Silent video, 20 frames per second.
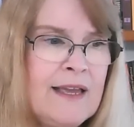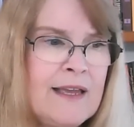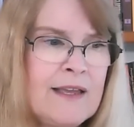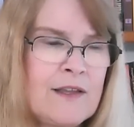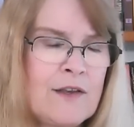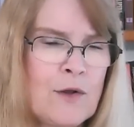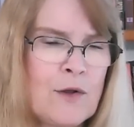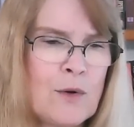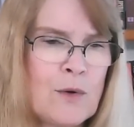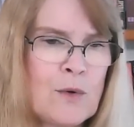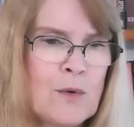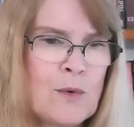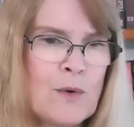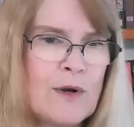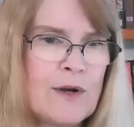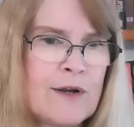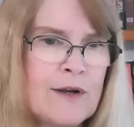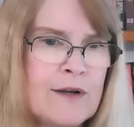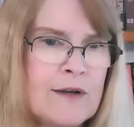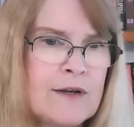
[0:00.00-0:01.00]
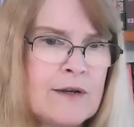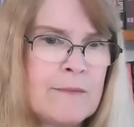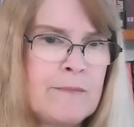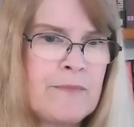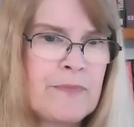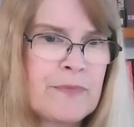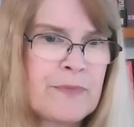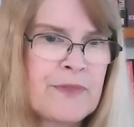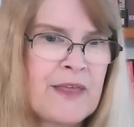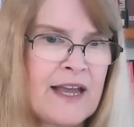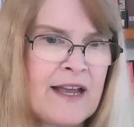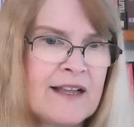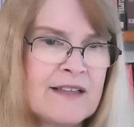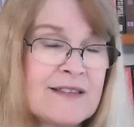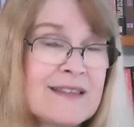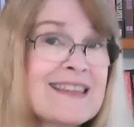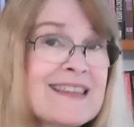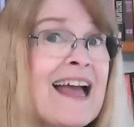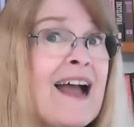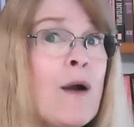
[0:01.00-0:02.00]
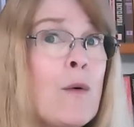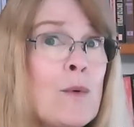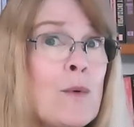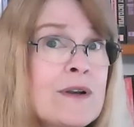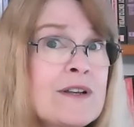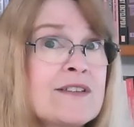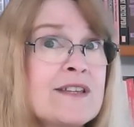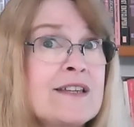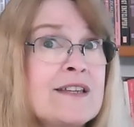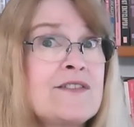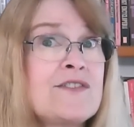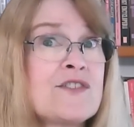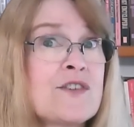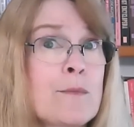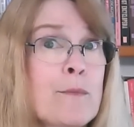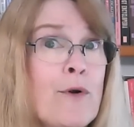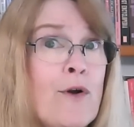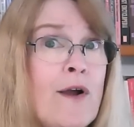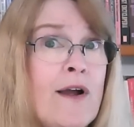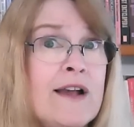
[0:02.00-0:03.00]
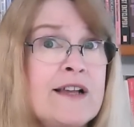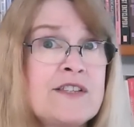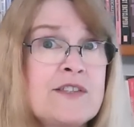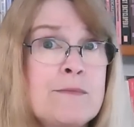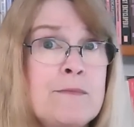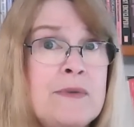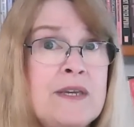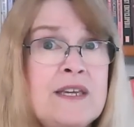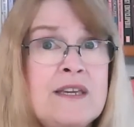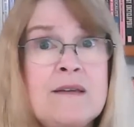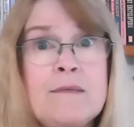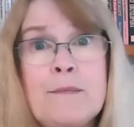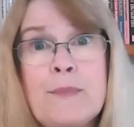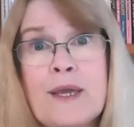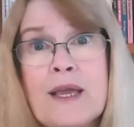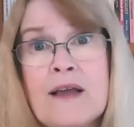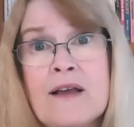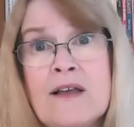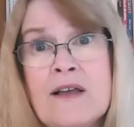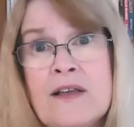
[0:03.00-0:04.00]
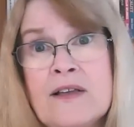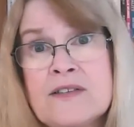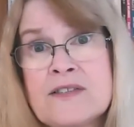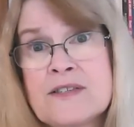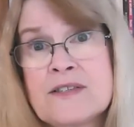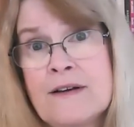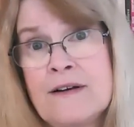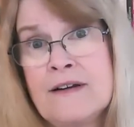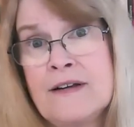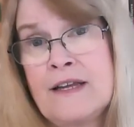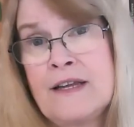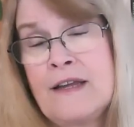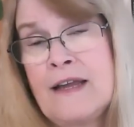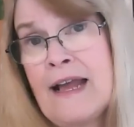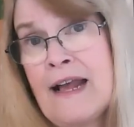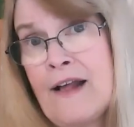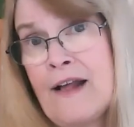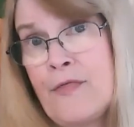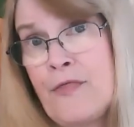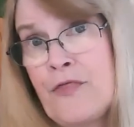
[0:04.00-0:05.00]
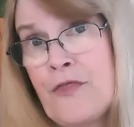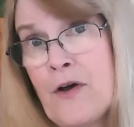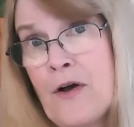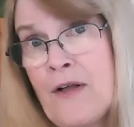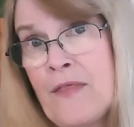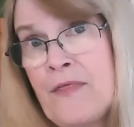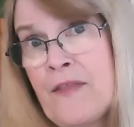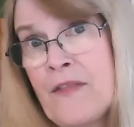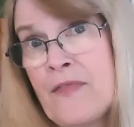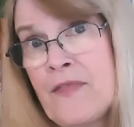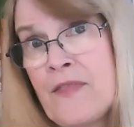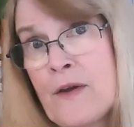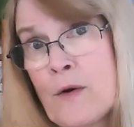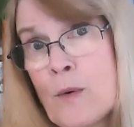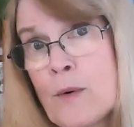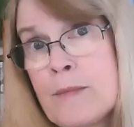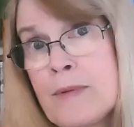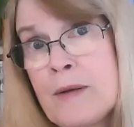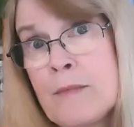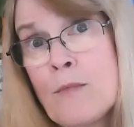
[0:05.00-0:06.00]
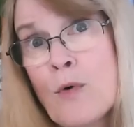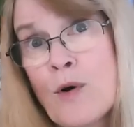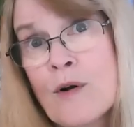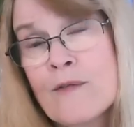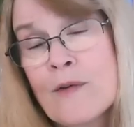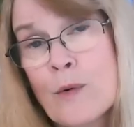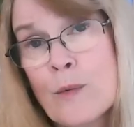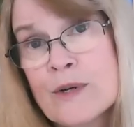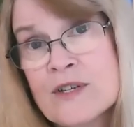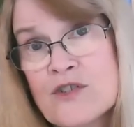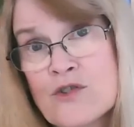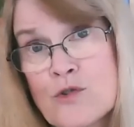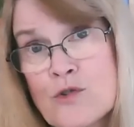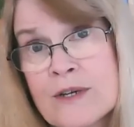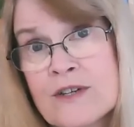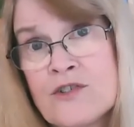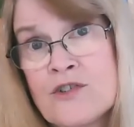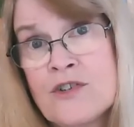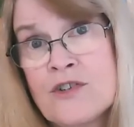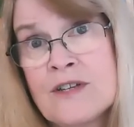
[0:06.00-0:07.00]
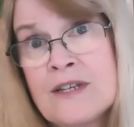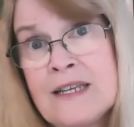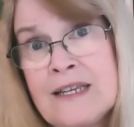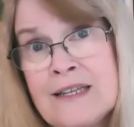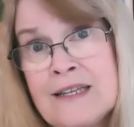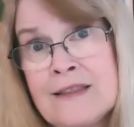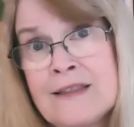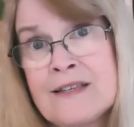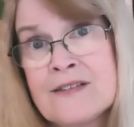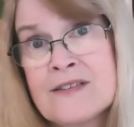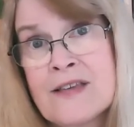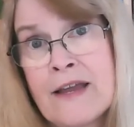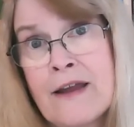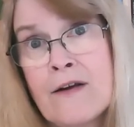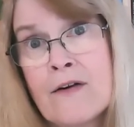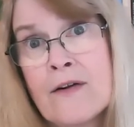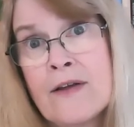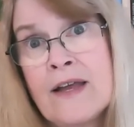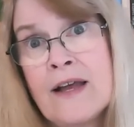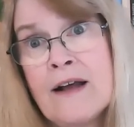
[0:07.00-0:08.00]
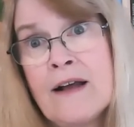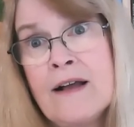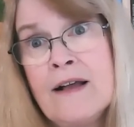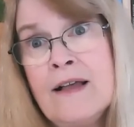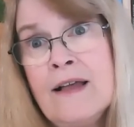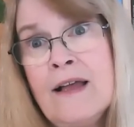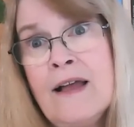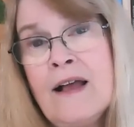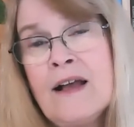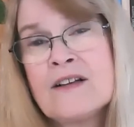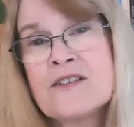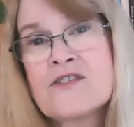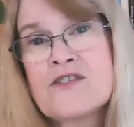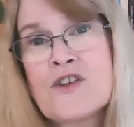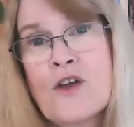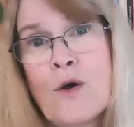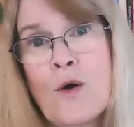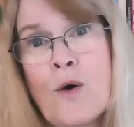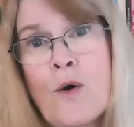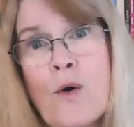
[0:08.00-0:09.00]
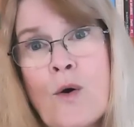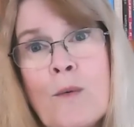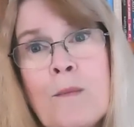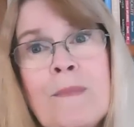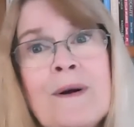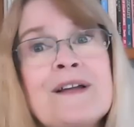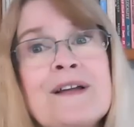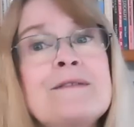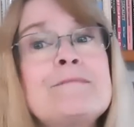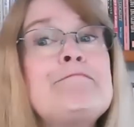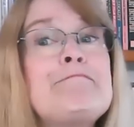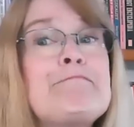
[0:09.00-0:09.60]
You know, that one did surprise me because I had thought that there would be more of a restriction in this area, so, but